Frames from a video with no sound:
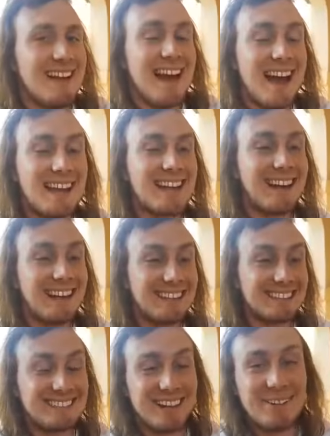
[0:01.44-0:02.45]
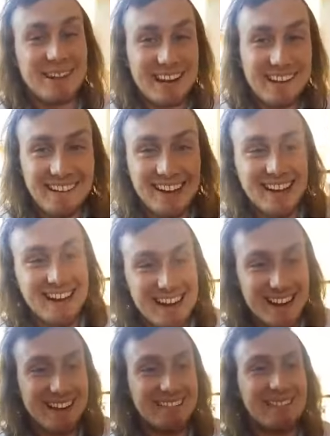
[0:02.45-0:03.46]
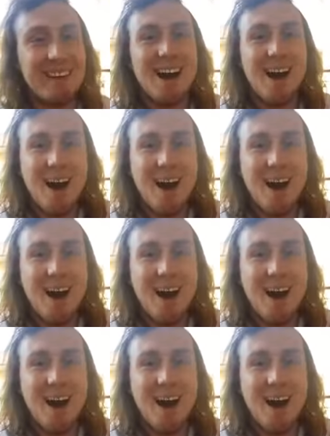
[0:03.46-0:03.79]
Hey guys, so we are live